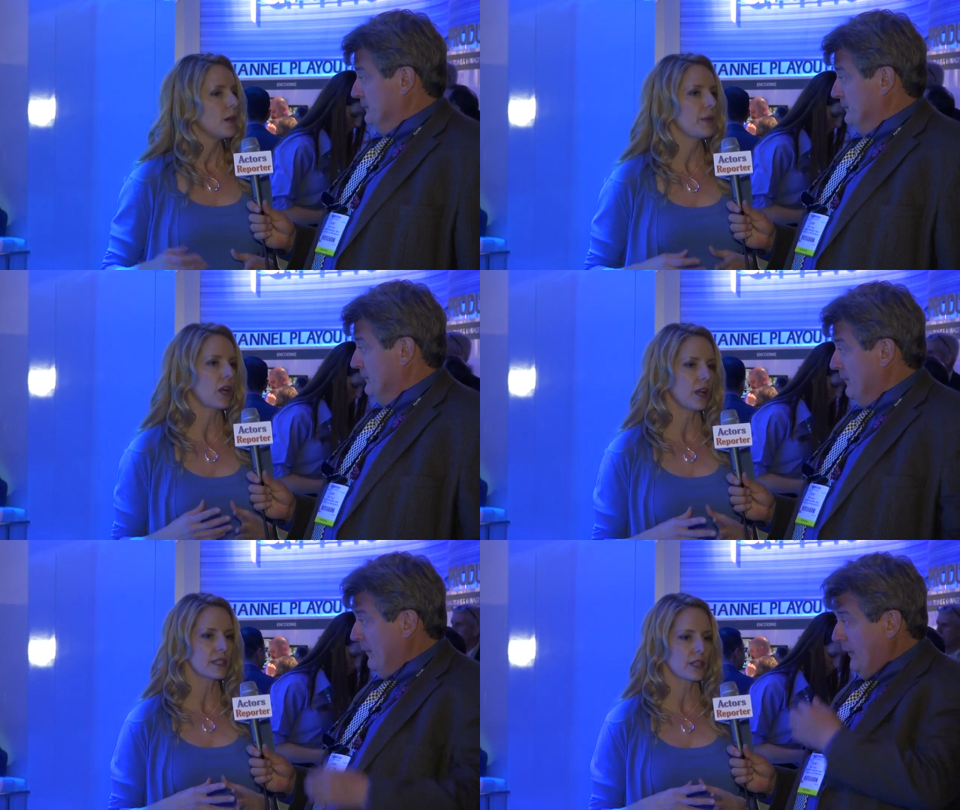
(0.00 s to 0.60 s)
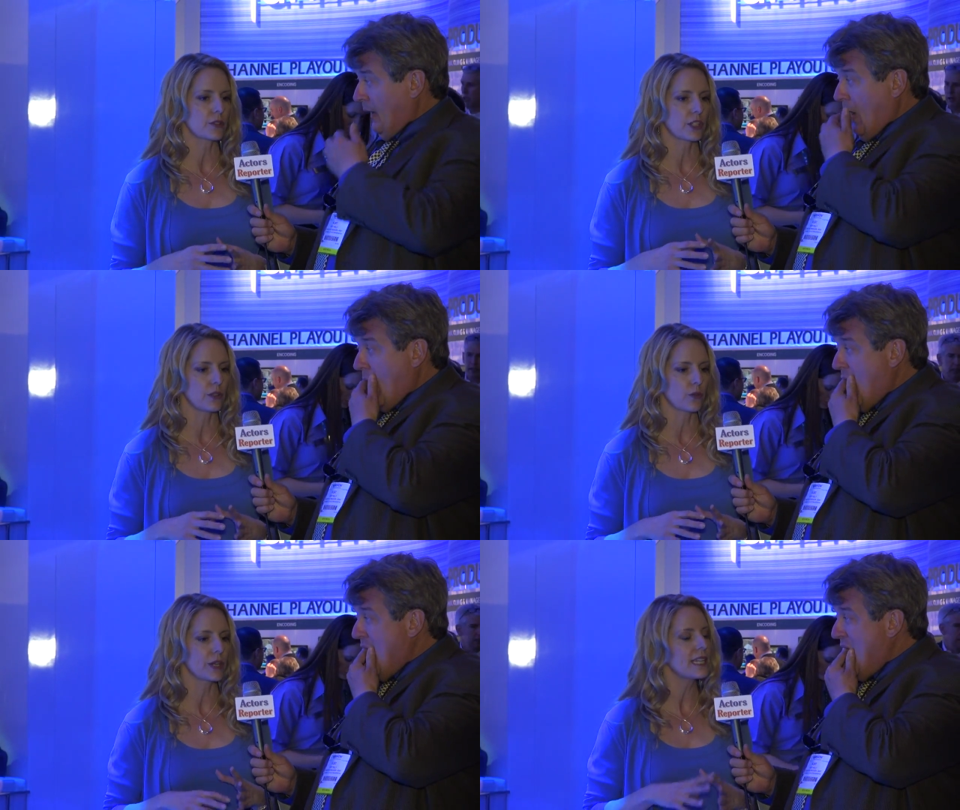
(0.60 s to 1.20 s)
Speaker 1: but also
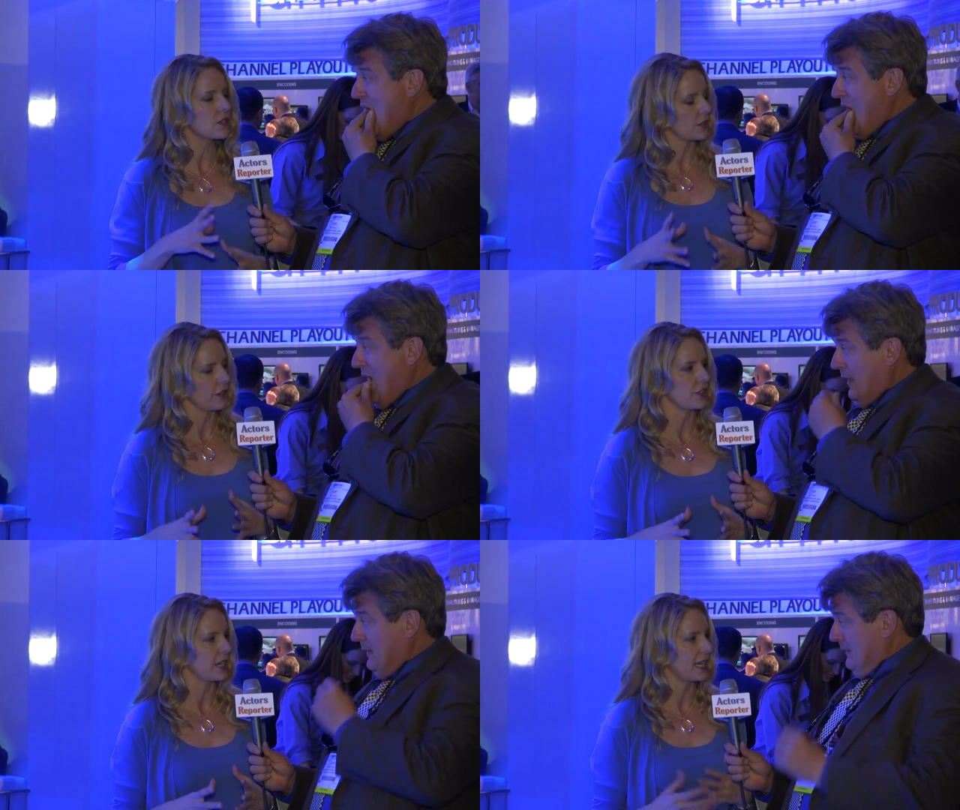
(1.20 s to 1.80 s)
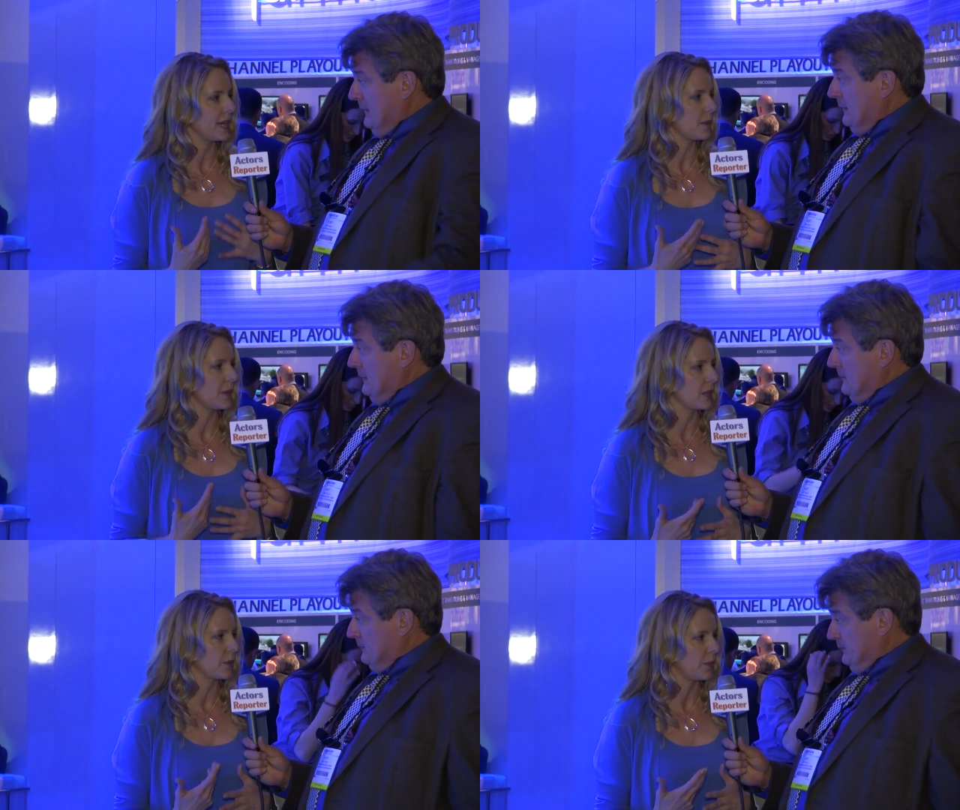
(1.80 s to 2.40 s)
to research. And I'm a
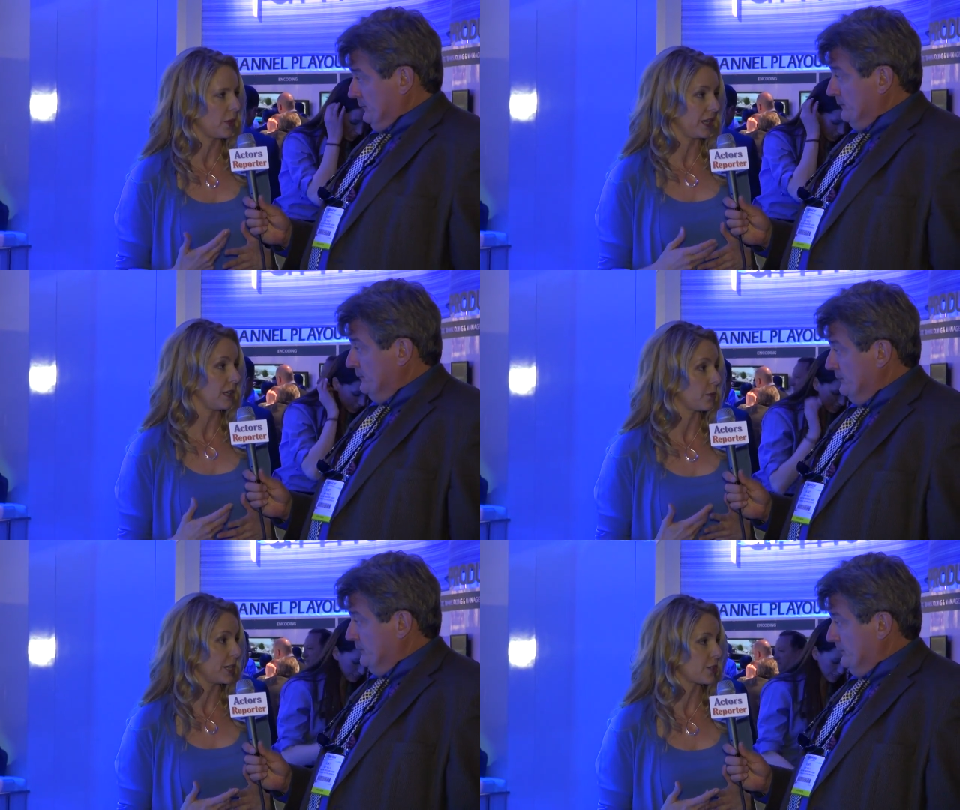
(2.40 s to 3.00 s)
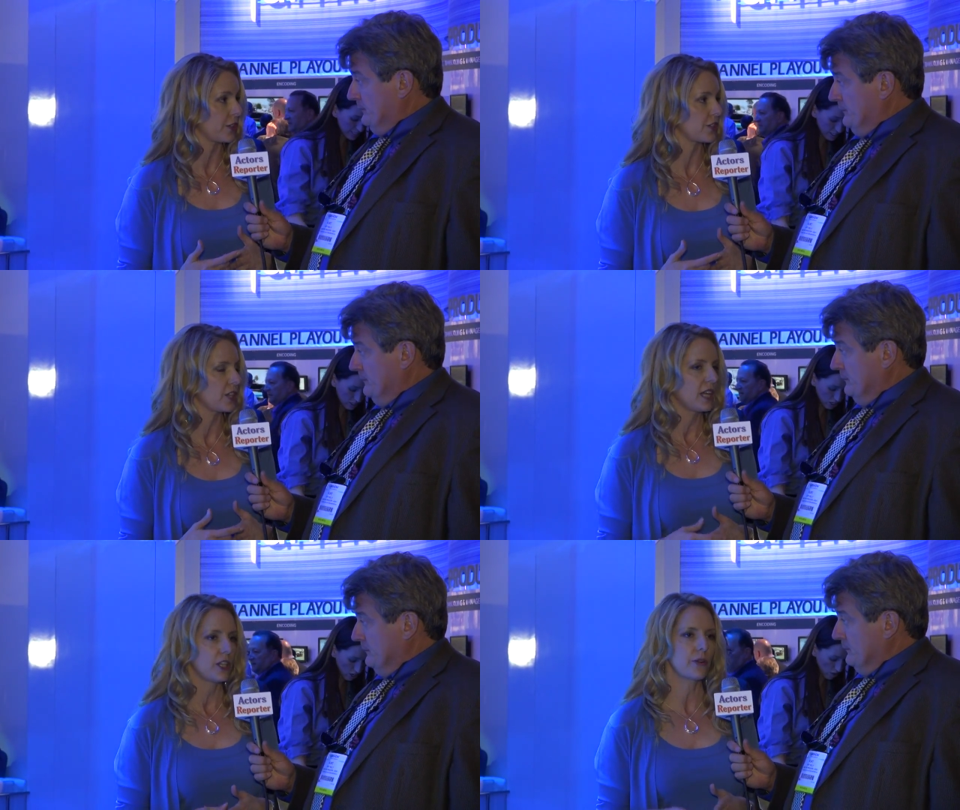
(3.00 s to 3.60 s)
big proponent of research.